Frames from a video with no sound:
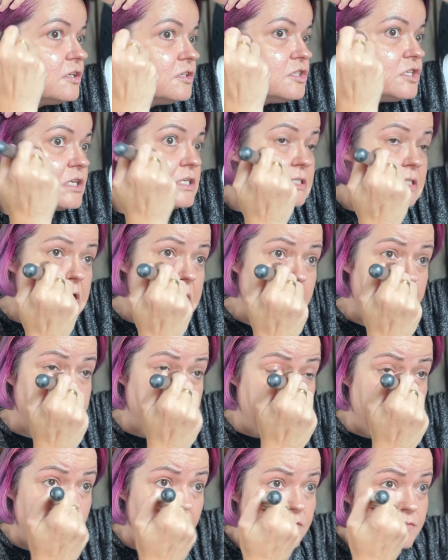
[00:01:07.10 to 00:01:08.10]
just enough
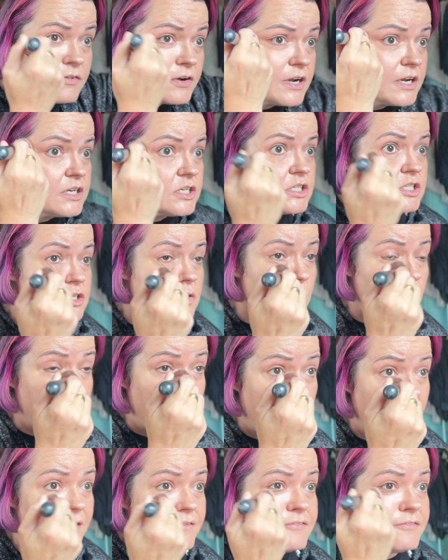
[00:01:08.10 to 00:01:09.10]
coverage to
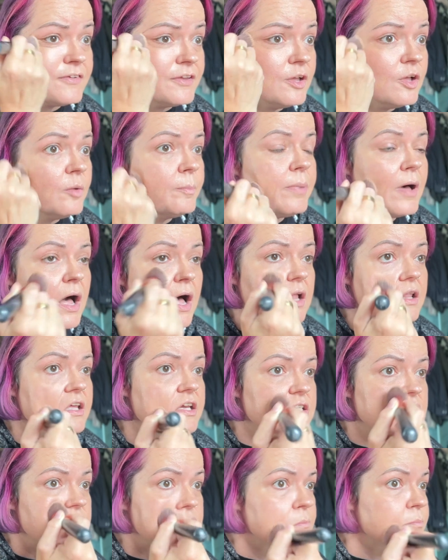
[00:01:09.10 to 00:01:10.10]
where I feel
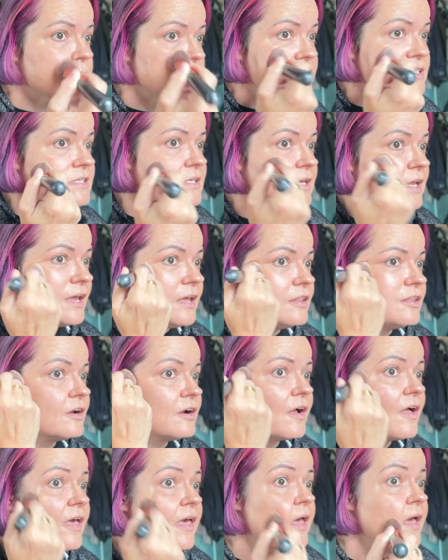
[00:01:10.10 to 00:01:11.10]
polished and put
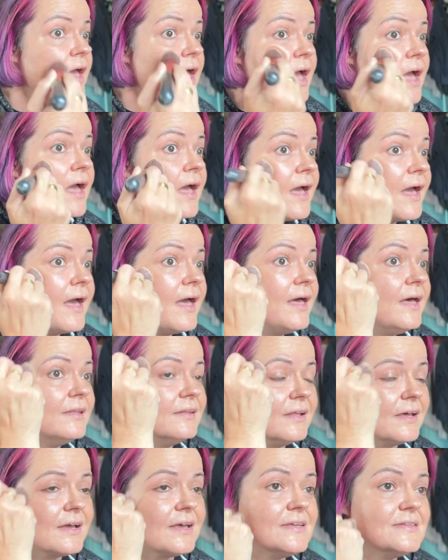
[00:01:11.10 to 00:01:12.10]
together. And
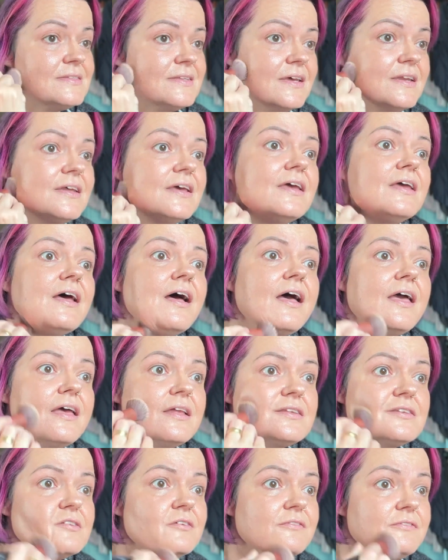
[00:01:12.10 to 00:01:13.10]
like I said,
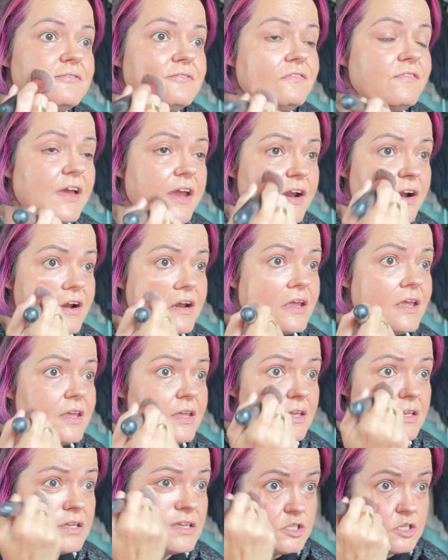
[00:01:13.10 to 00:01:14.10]
it's
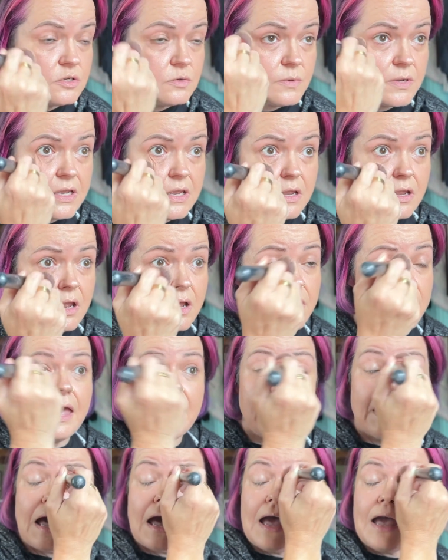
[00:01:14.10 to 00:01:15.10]
very dewy
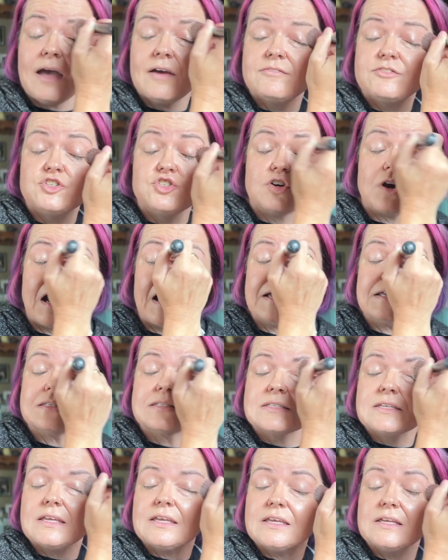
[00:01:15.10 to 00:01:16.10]
and I have dry
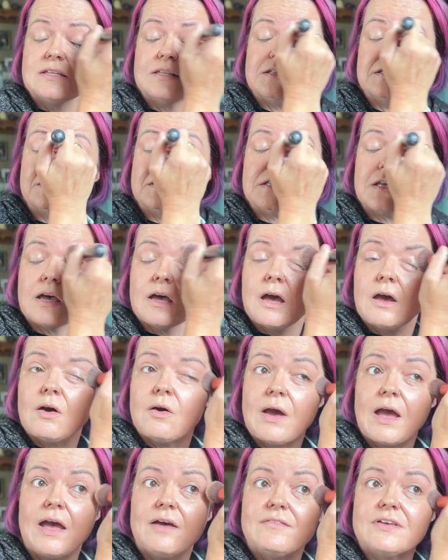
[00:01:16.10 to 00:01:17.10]
skin, so
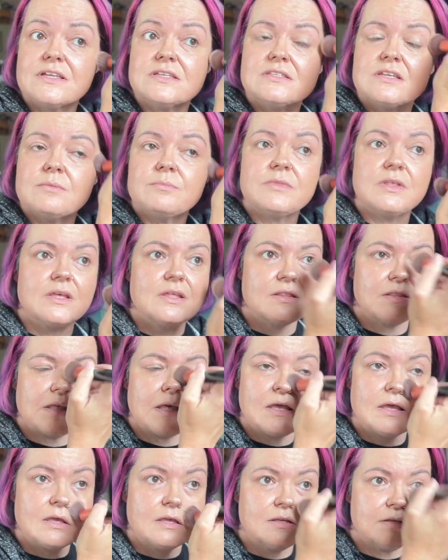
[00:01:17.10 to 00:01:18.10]
having something
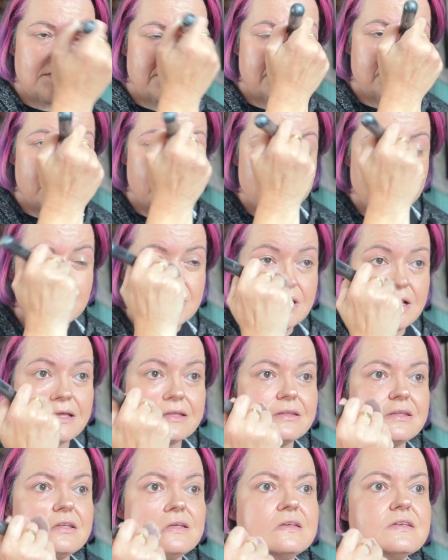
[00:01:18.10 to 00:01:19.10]
that is dewy
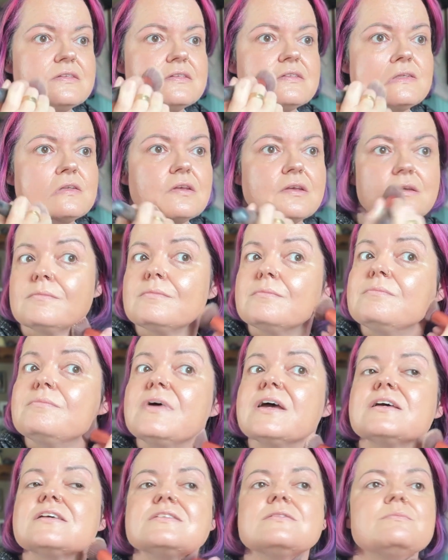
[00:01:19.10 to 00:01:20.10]
like this
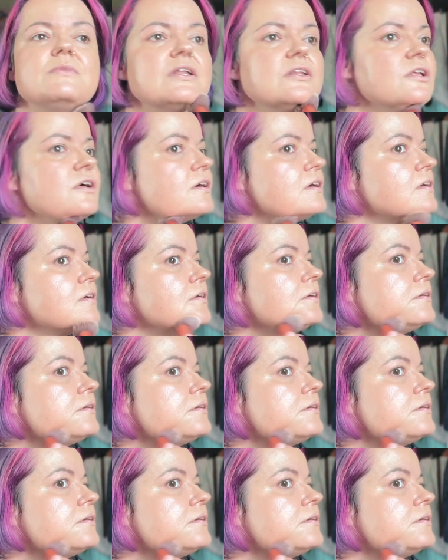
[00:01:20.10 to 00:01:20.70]
makes me look